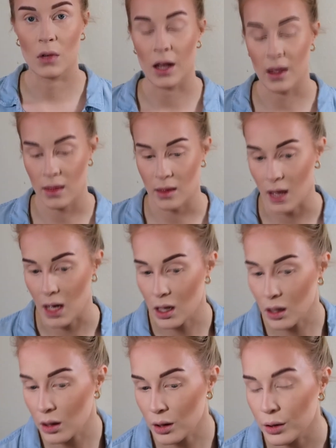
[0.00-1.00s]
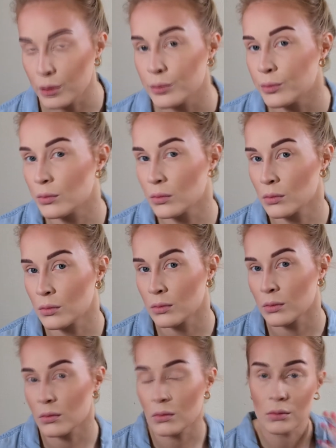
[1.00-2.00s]
I think
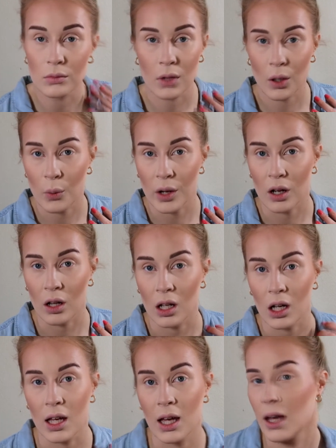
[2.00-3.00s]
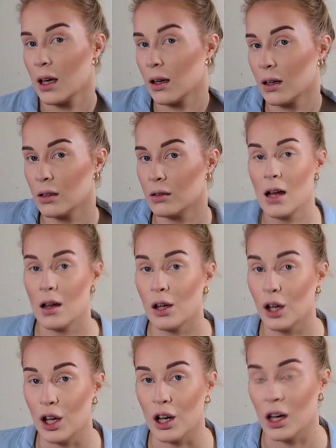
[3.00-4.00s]
we're looking
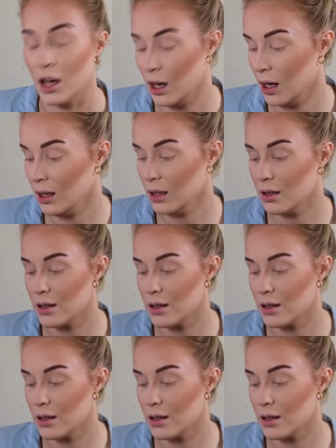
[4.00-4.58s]
good,